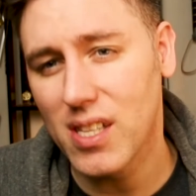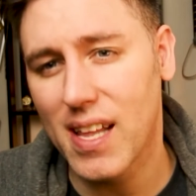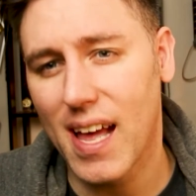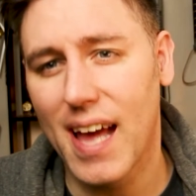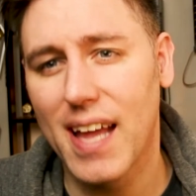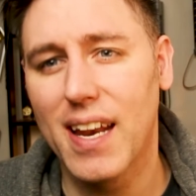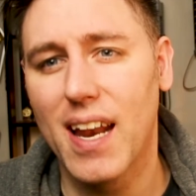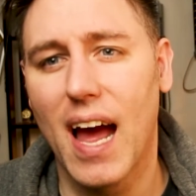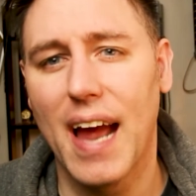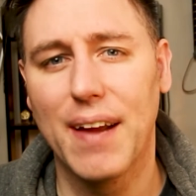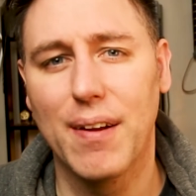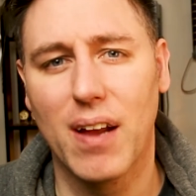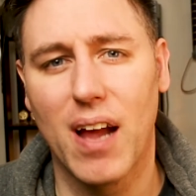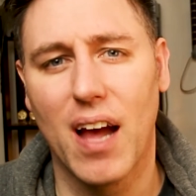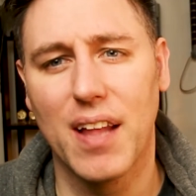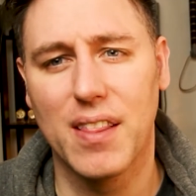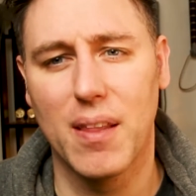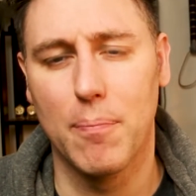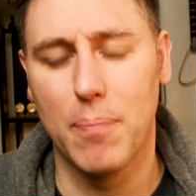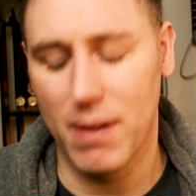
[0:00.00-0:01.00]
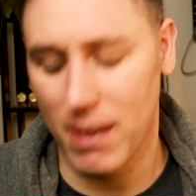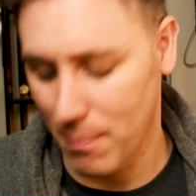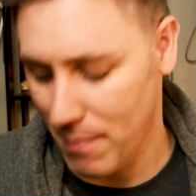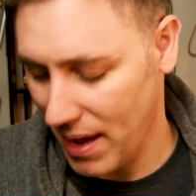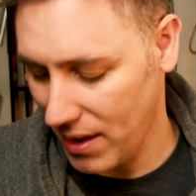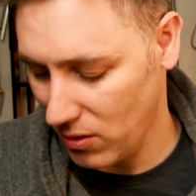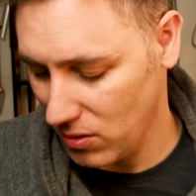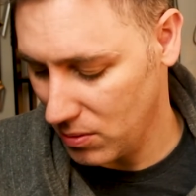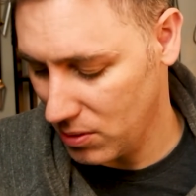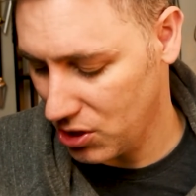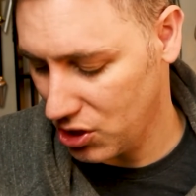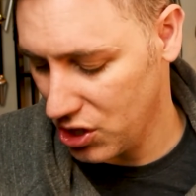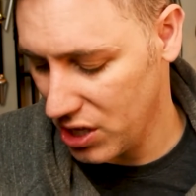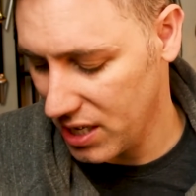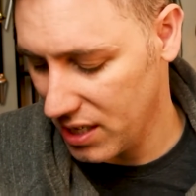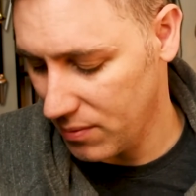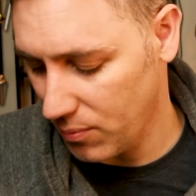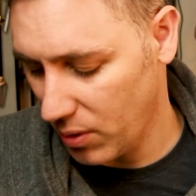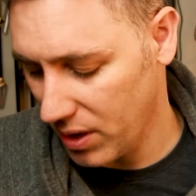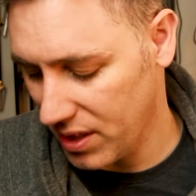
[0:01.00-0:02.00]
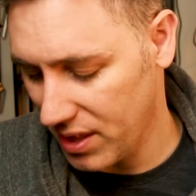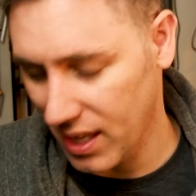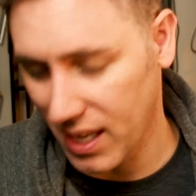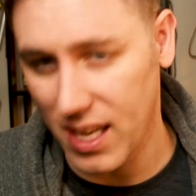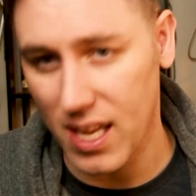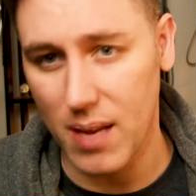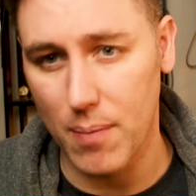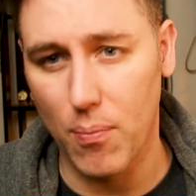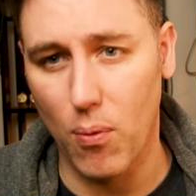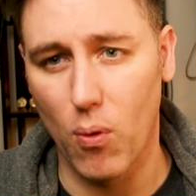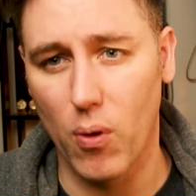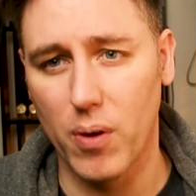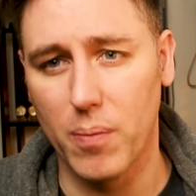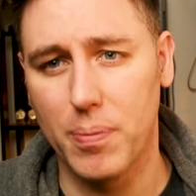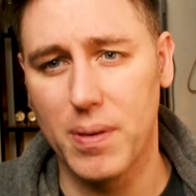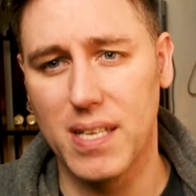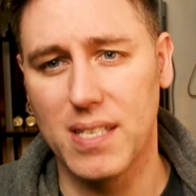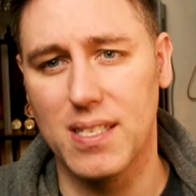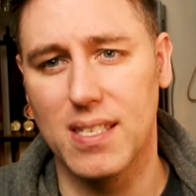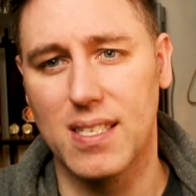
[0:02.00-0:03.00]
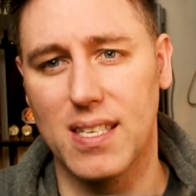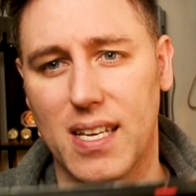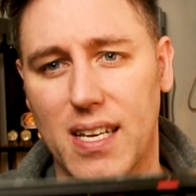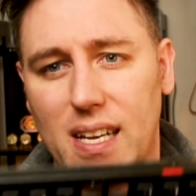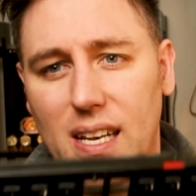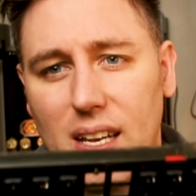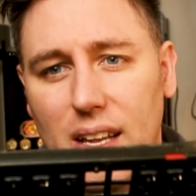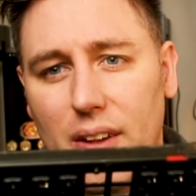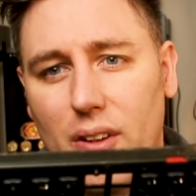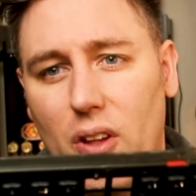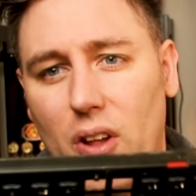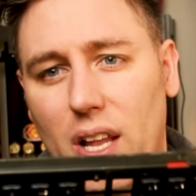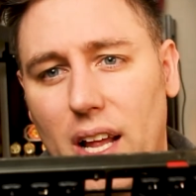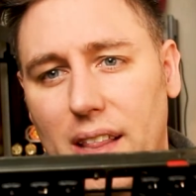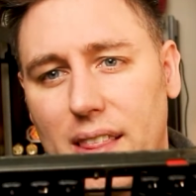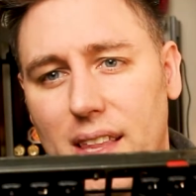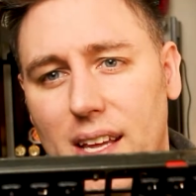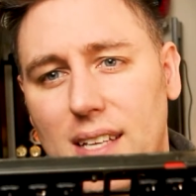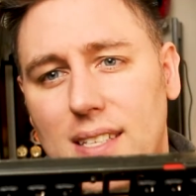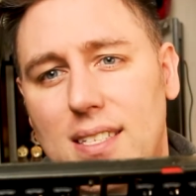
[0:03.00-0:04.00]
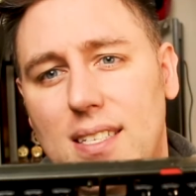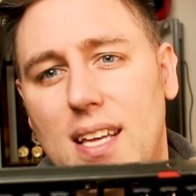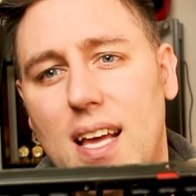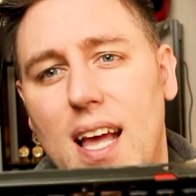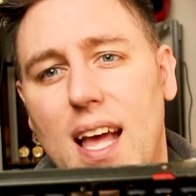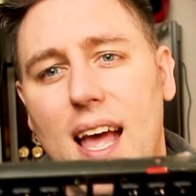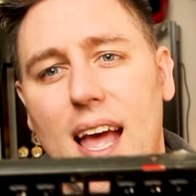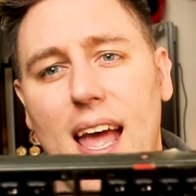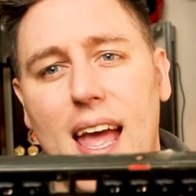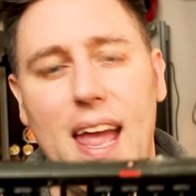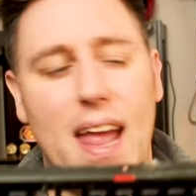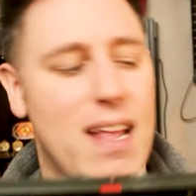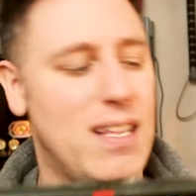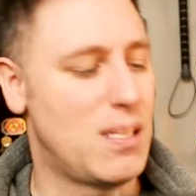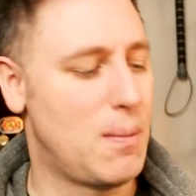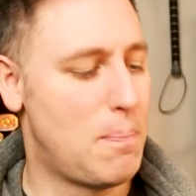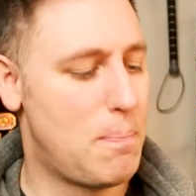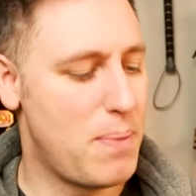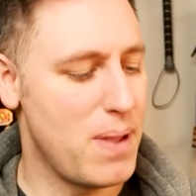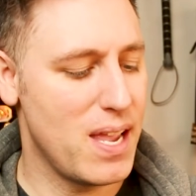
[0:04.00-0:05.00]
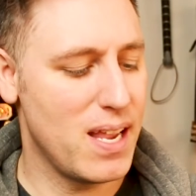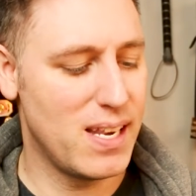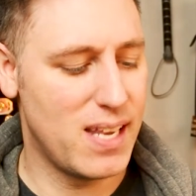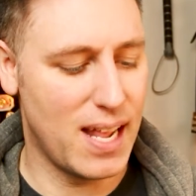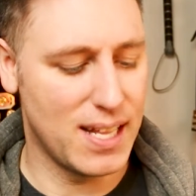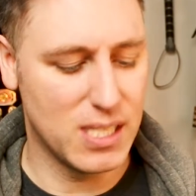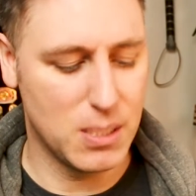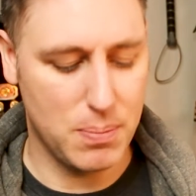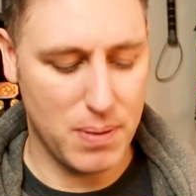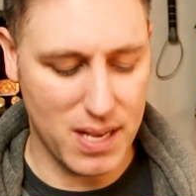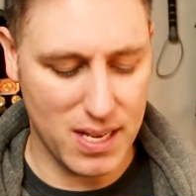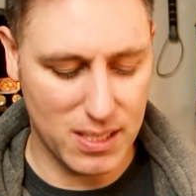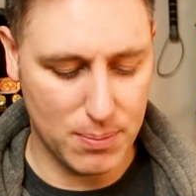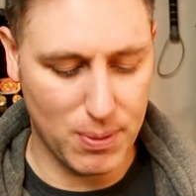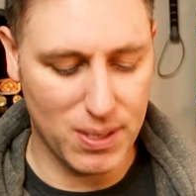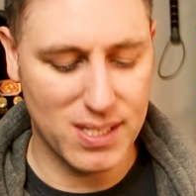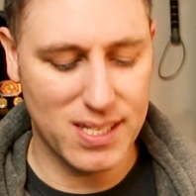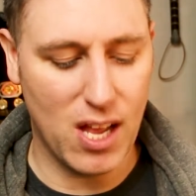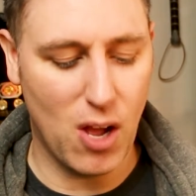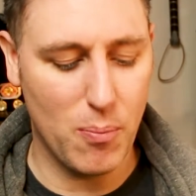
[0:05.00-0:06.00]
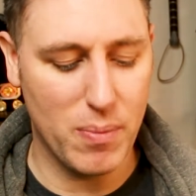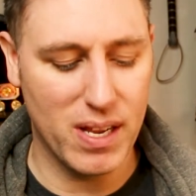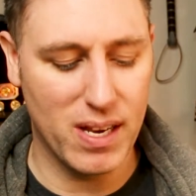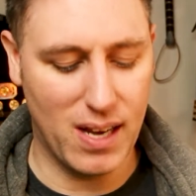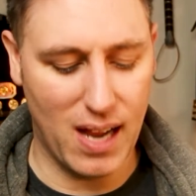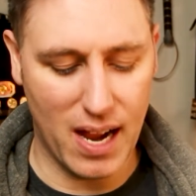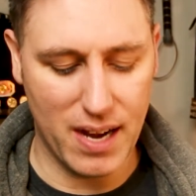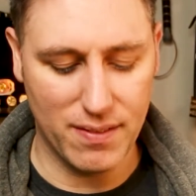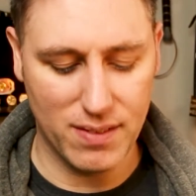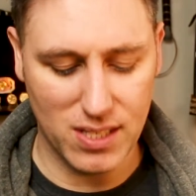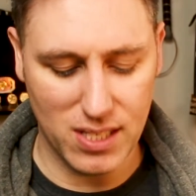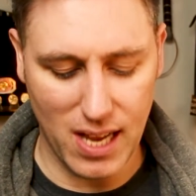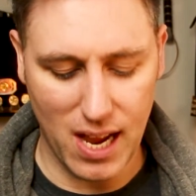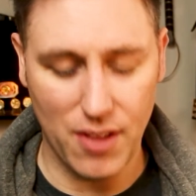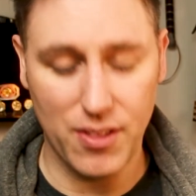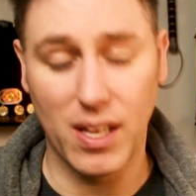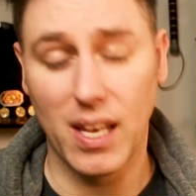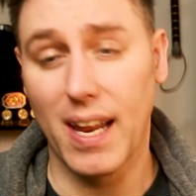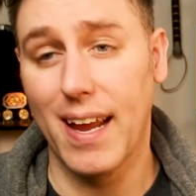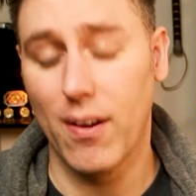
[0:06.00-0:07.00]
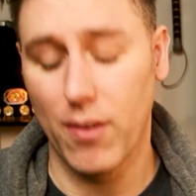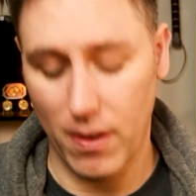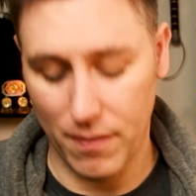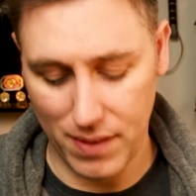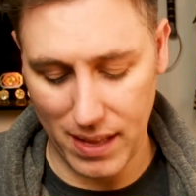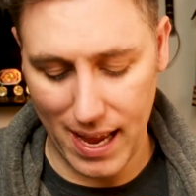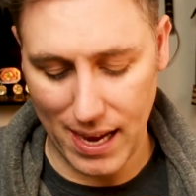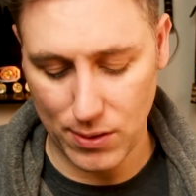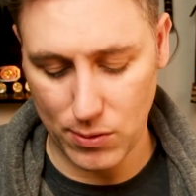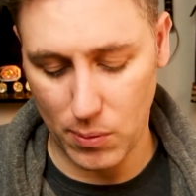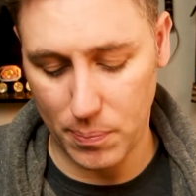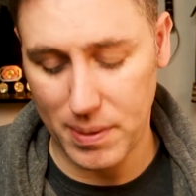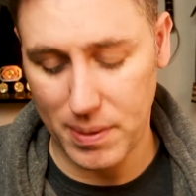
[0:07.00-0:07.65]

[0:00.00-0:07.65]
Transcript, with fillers: that I got the big metal sheet with the keyboard pieces in it look like this. It's a big dense piece, but it's helped me kind of see how the layout of the actual